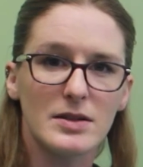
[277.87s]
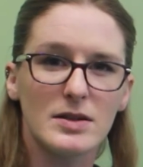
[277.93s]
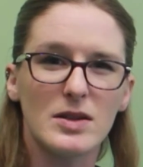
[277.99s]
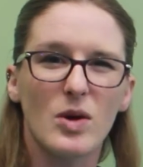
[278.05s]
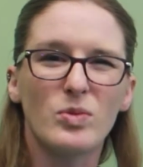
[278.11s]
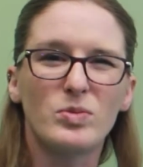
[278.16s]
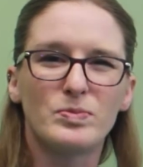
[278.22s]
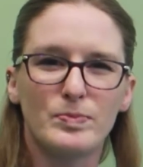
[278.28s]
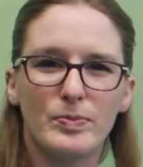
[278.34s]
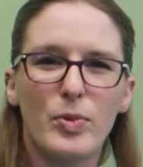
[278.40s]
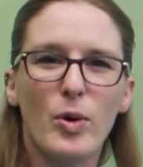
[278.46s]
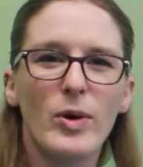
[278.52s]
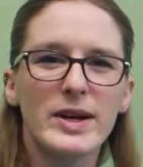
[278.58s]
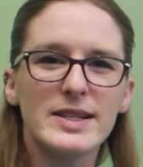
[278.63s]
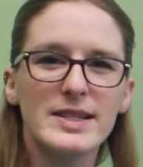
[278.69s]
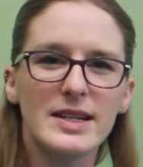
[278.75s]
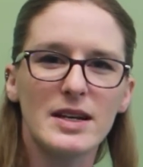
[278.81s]
So
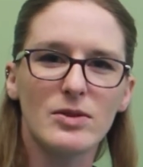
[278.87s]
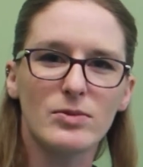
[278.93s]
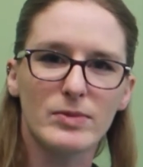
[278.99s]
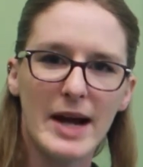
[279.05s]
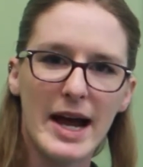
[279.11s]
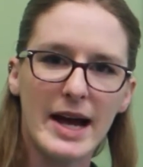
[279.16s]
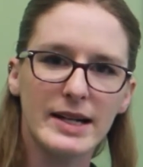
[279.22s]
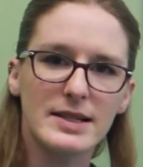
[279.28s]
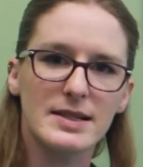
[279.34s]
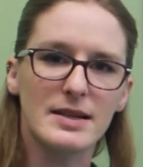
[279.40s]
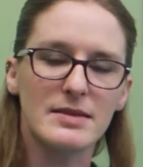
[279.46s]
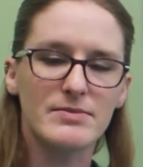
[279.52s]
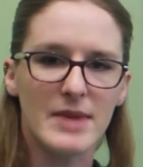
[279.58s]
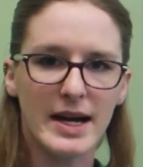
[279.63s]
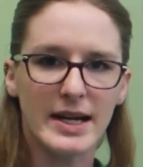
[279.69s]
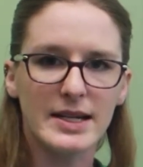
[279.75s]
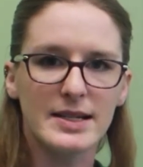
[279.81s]
poisoning rats
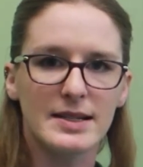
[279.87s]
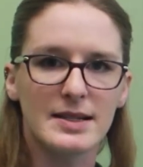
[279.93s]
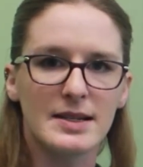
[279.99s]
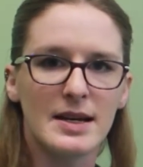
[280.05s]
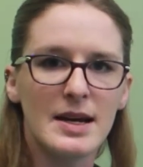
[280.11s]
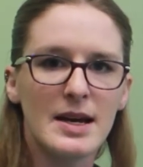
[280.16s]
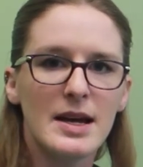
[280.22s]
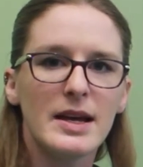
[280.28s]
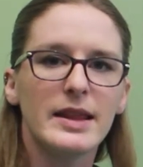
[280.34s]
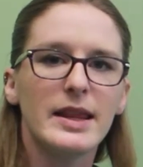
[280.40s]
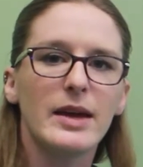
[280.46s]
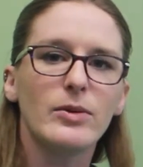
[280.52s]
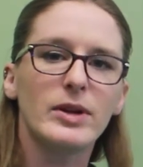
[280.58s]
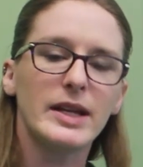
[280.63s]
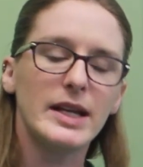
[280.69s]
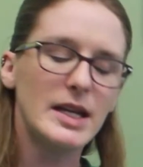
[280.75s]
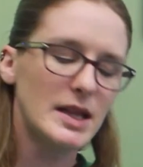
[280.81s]
and mice, they
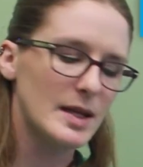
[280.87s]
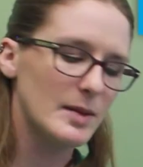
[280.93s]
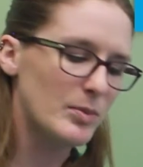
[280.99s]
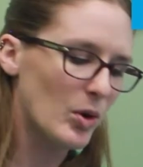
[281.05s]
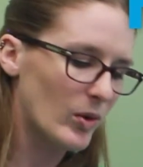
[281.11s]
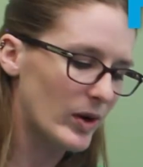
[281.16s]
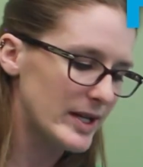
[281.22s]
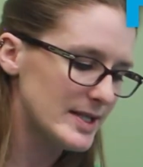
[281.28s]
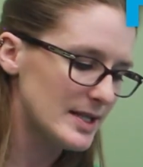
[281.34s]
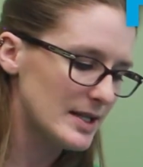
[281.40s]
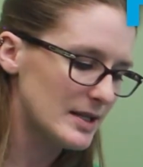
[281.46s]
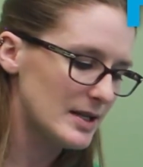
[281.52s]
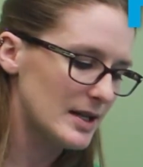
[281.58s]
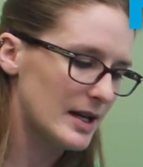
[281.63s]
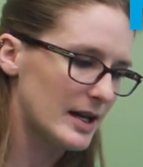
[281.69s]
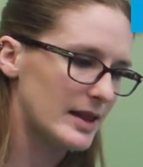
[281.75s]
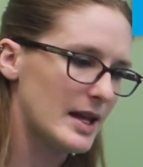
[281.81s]
will eat the
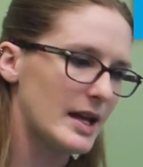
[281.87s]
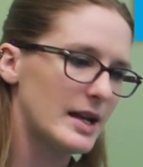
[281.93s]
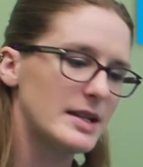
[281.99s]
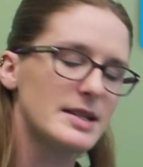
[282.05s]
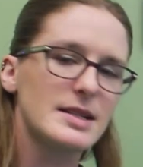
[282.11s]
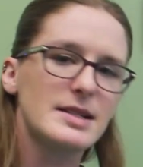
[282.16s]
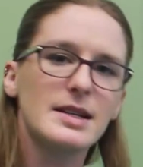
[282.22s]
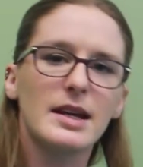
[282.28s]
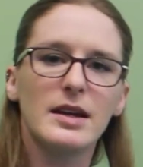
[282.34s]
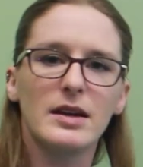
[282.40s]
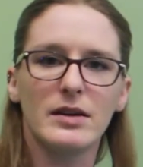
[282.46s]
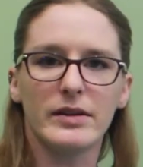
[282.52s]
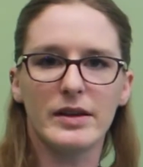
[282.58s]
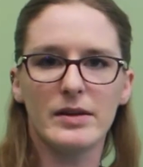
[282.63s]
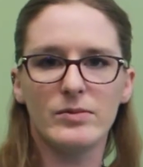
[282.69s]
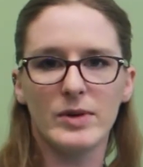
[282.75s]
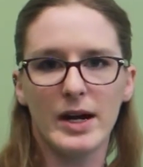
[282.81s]
poison and then it doesn't
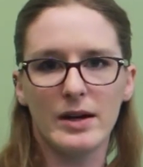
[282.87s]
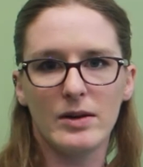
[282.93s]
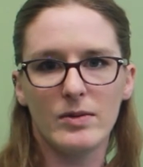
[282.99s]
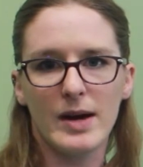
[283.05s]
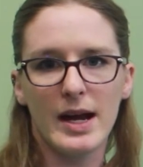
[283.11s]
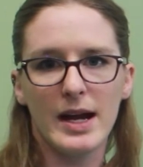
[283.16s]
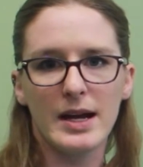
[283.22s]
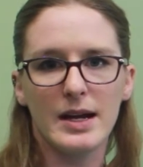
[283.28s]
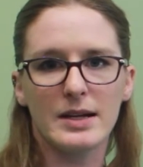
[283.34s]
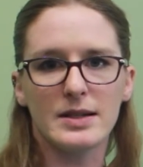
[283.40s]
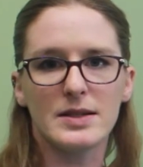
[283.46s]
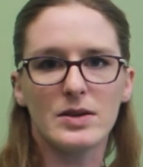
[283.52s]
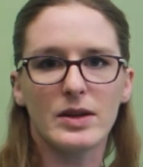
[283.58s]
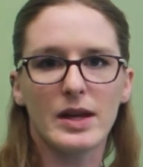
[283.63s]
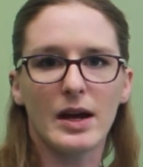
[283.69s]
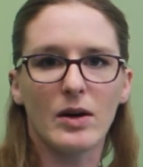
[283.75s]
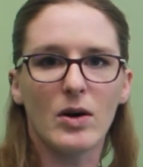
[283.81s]
kill them right away, and
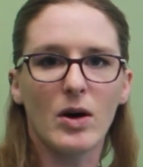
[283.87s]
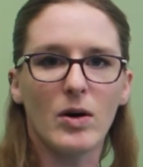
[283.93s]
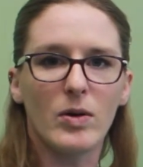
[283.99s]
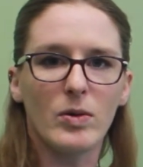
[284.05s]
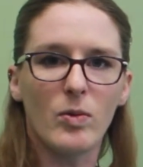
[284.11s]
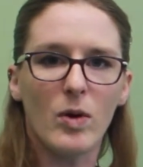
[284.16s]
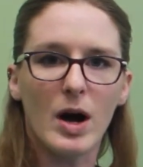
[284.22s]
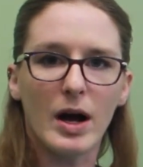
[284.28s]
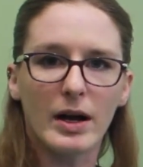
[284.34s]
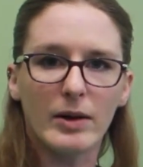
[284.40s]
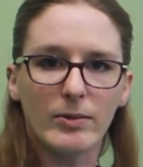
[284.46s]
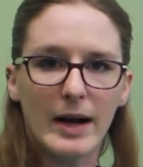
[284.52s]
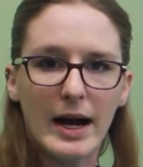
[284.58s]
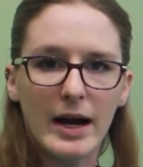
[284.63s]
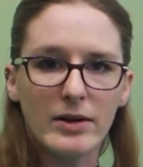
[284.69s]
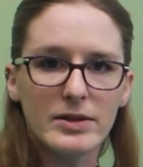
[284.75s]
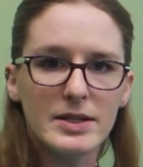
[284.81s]
so they go and walk
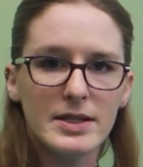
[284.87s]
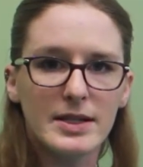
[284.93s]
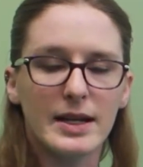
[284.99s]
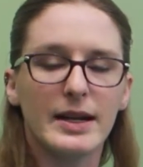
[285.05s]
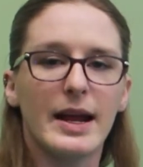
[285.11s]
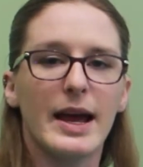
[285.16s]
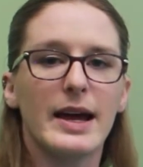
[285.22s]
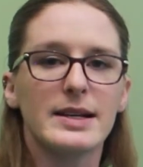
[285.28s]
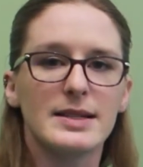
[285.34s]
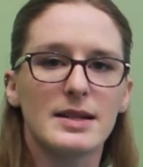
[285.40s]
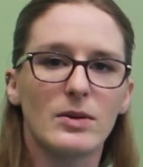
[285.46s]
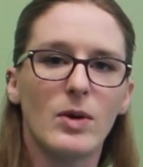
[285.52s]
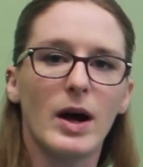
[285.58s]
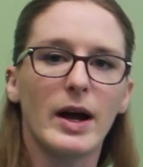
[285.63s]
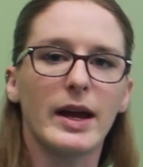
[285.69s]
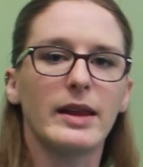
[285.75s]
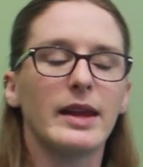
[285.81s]
around, and as they're
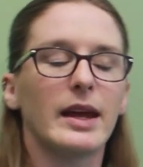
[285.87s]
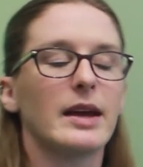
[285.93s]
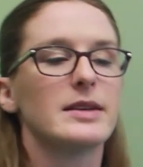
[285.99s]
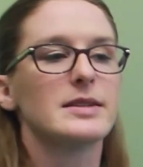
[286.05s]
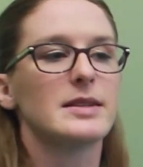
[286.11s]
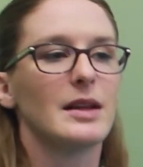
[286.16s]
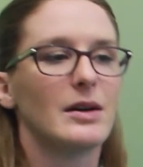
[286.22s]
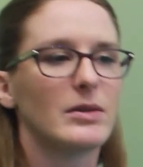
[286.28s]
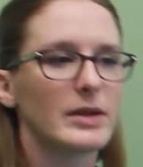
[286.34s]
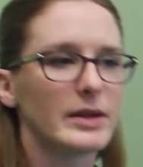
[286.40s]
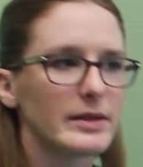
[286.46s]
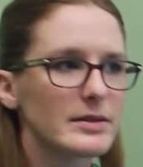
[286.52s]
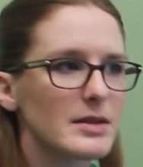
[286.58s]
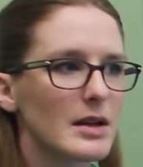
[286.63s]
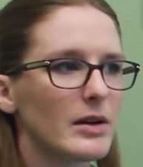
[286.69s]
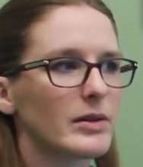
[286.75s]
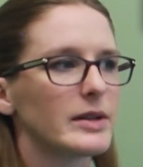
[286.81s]
walking they get slower and
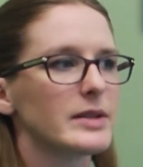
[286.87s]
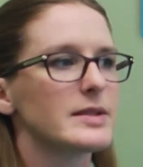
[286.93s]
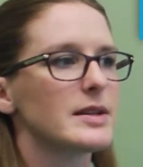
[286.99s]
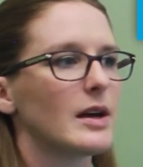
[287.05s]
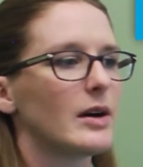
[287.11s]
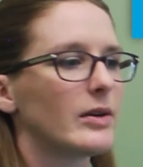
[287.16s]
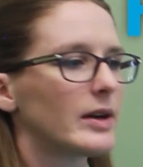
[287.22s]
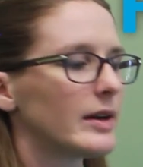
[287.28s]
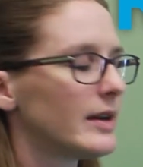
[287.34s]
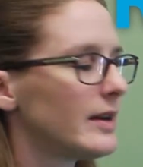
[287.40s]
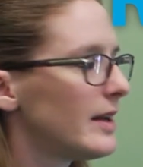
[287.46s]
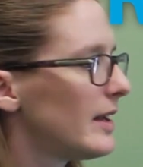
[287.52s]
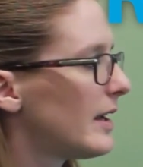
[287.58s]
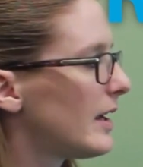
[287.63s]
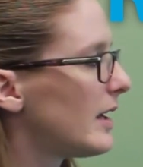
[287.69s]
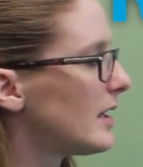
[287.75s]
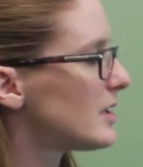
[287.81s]
slower and slower,
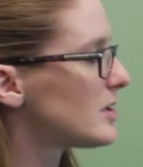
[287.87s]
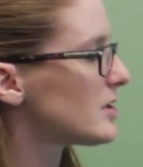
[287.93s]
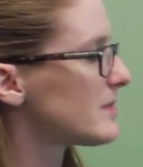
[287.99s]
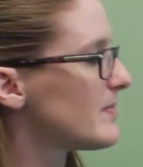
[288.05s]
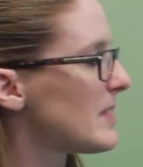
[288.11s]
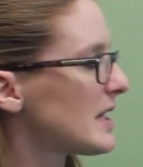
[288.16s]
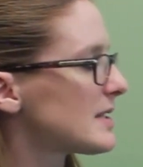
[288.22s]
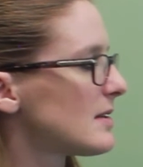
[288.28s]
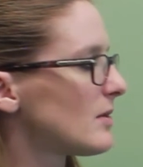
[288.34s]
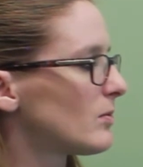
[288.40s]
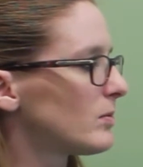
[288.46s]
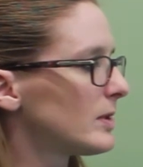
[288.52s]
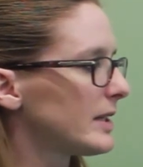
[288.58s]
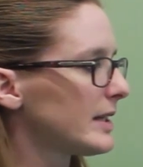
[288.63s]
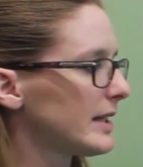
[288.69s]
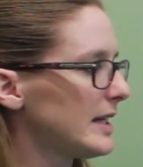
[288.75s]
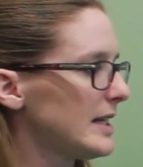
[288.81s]
and it just makes it
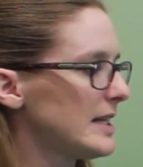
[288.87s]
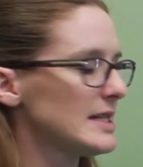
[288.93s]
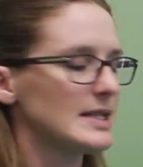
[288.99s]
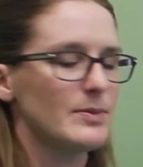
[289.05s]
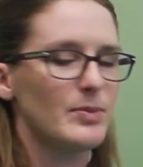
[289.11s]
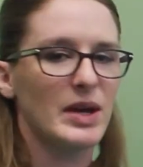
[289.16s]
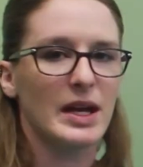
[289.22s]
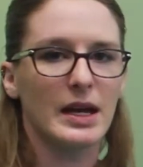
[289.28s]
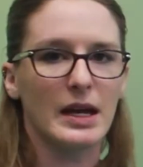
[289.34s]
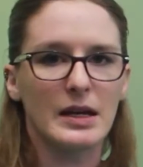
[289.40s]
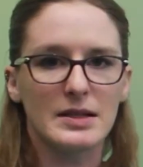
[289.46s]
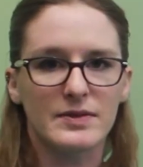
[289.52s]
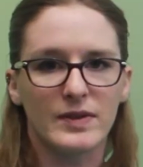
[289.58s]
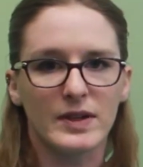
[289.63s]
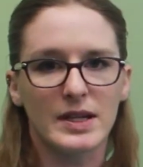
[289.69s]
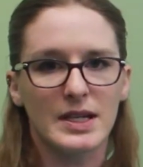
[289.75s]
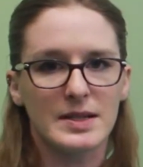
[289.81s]
really easy pickings
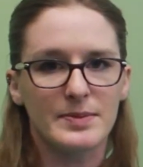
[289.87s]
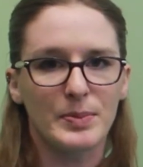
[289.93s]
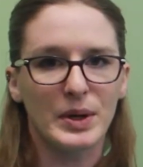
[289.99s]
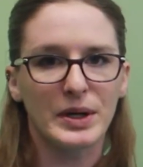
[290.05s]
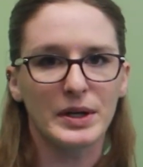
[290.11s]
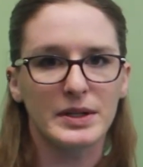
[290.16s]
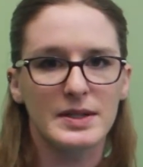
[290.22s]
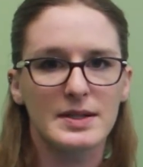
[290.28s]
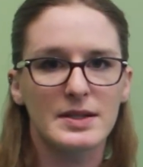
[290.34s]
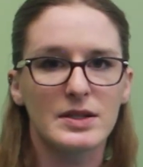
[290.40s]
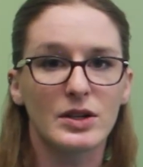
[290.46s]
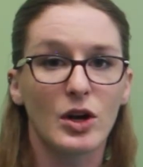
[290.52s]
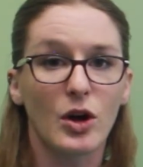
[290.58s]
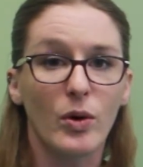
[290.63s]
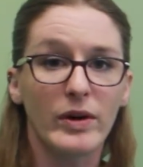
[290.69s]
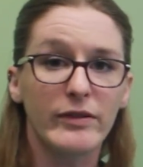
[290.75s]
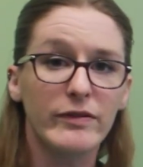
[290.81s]
for these birds to
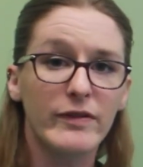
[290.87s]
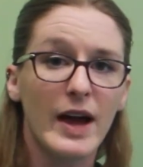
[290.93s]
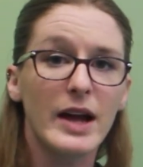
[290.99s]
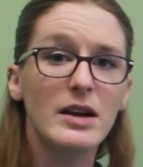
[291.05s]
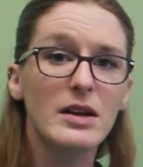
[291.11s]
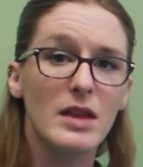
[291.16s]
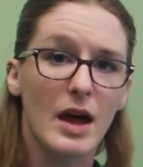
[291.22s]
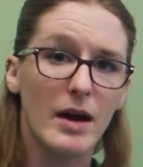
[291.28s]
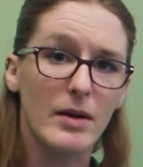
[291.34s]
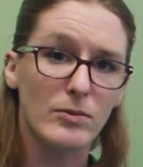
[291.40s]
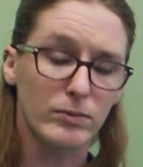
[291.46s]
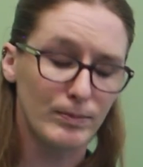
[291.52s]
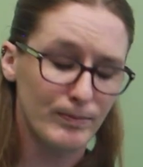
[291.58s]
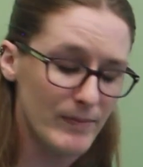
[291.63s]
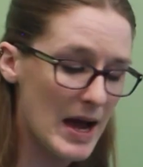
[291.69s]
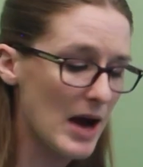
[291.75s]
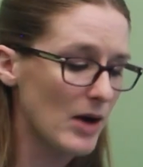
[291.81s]
go and find that
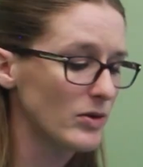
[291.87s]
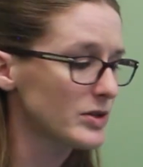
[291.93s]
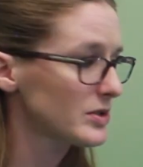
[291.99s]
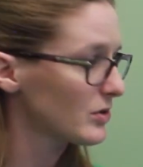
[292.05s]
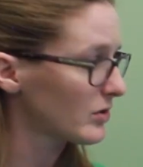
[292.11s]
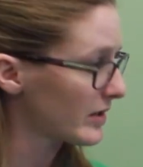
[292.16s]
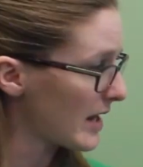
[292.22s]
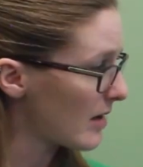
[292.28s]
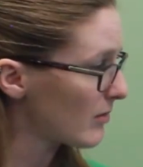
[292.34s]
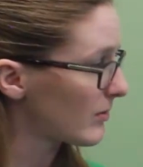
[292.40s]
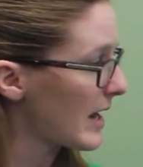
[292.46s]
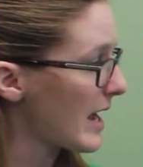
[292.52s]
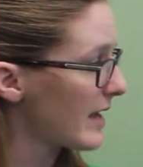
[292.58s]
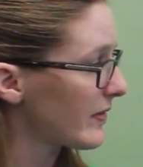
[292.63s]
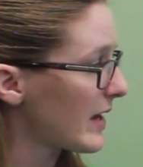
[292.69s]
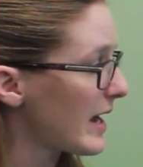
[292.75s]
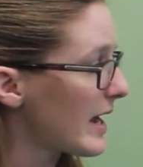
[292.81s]
mouse or that
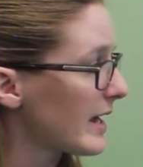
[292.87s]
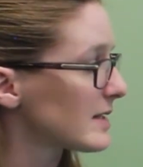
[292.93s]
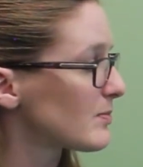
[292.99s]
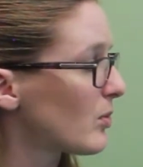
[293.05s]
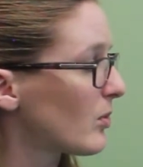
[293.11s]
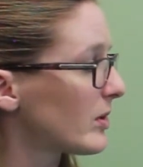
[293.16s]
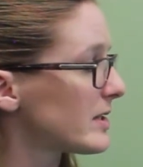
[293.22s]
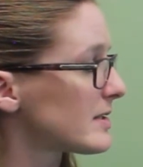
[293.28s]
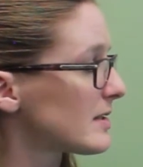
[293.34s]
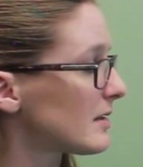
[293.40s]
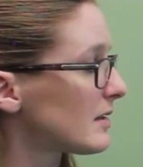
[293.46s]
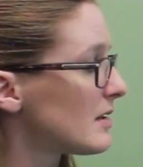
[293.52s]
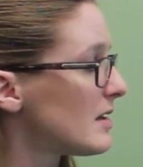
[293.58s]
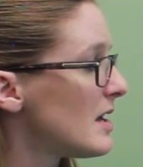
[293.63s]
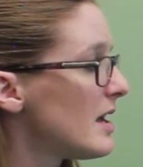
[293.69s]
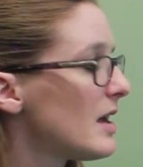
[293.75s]
rat that has poison.